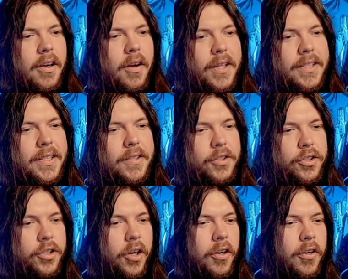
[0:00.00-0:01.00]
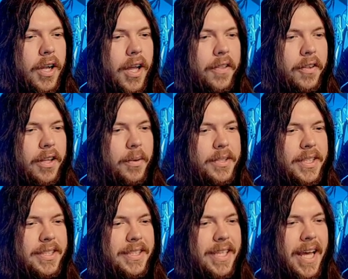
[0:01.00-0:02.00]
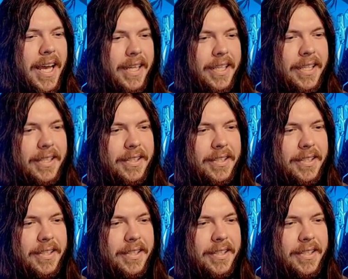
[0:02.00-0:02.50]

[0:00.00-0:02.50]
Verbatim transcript: Oh, what kind of Yakuza are you anyway?